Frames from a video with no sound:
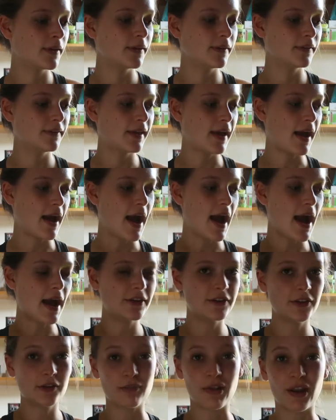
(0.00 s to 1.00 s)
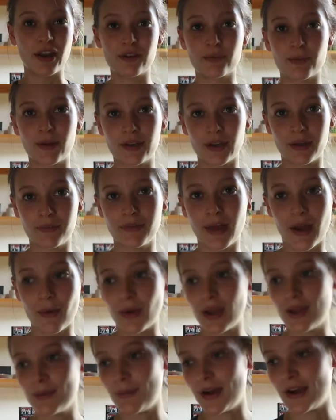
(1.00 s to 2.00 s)
So yeah, I do manage my time that
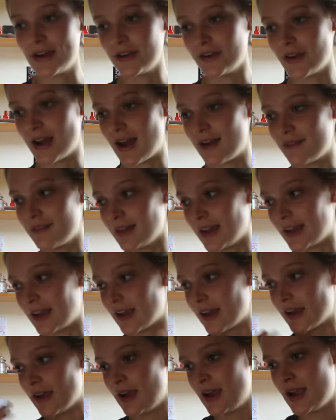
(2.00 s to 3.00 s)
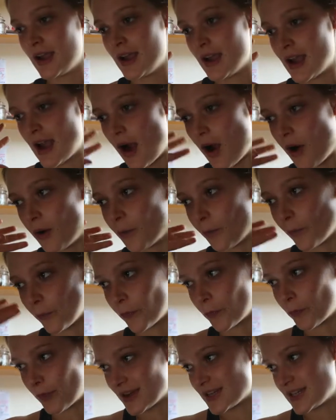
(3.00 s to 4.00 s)
way, but I don't have like a whole
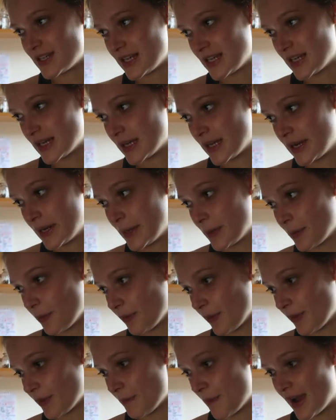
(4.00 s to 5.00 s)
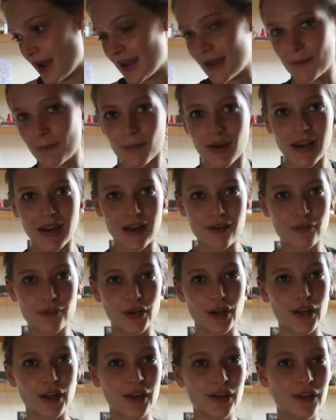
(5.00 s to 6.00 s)
spreadsheet with my life
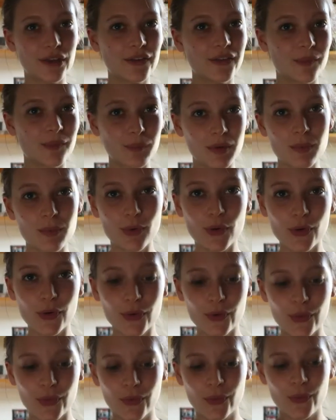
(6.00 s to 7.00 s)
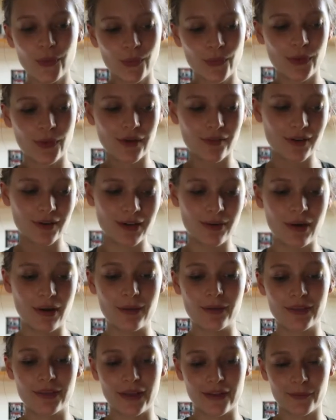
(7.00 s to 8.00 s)
on it. Some people work really well
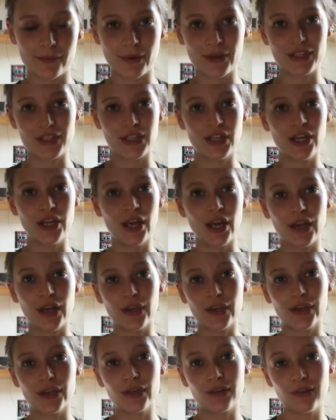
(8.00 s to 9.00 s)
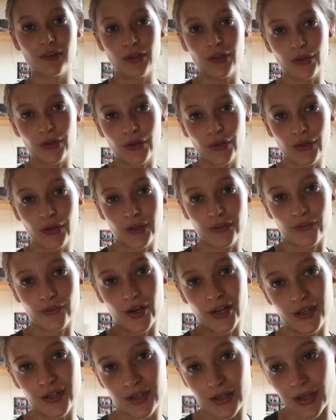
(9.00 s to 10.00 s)
with that spreadsheet, and if you do, that's
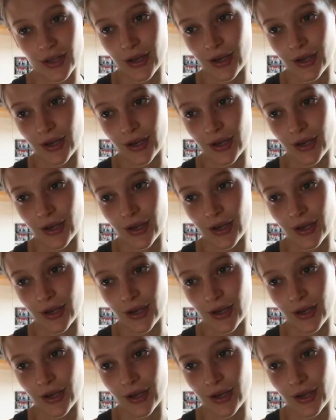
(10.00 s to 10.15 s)
great.